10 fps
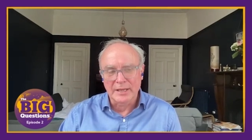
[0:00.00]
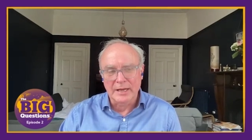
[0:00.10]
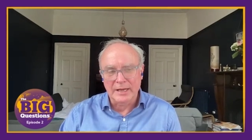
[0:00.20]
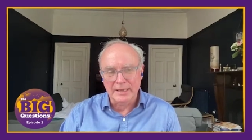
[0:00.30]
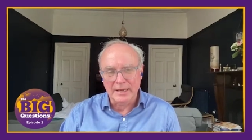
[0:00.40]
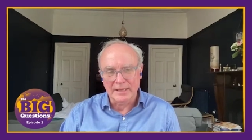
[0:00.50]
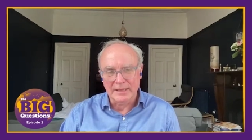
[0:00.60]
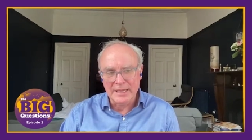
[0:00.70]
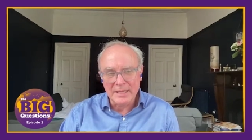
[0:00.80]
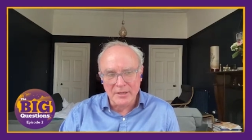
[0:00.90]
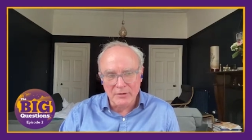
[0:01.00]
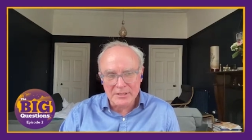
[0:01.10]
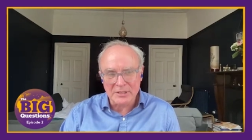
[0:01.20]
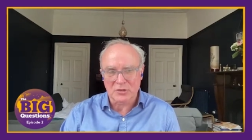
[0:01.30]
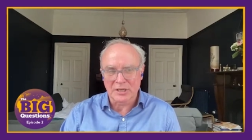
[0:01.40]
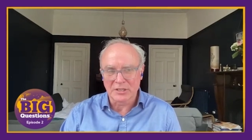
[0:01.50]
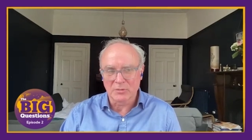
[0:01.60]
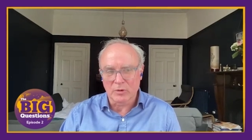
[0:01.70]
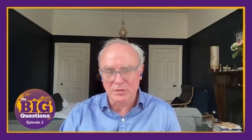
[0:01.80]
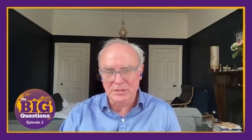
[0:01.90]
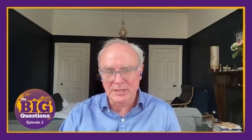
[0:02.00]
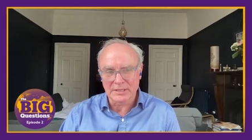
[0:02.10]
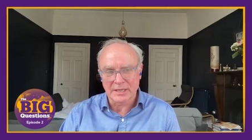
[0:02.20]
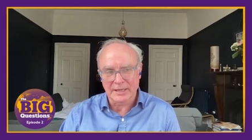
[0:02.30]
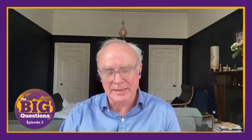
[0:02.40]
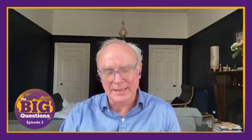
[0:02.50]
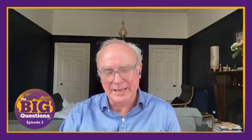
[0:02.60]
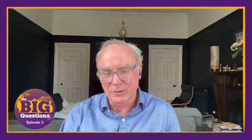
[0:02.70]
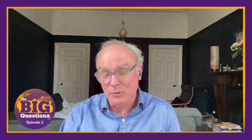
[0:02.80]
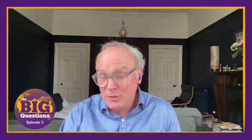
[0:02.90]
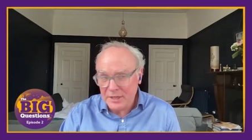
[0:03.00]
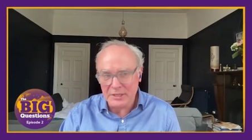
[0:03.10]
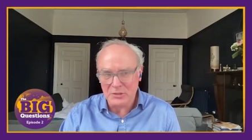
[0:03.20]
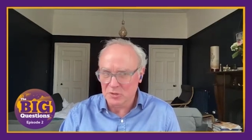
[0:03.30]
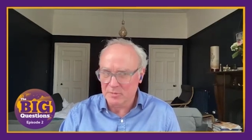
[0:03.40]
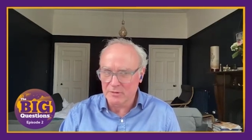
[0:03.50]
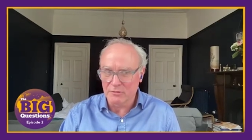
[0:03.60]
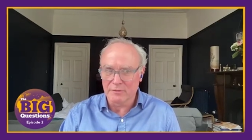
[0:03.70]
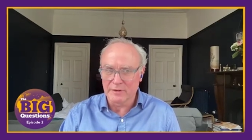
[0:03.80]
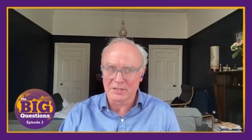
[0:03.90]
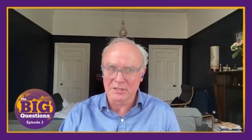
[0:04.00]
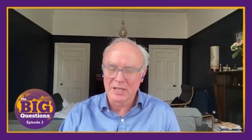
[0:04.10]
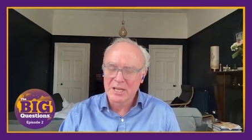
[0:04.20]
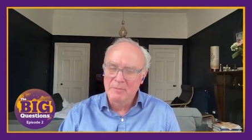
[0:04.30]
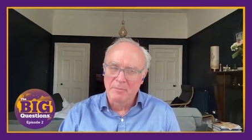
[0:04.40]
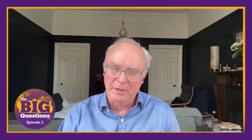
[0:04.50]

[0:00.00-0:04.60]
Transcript: So I, I, I think there is a trend towards this. I, I don't think it's going to be reversed,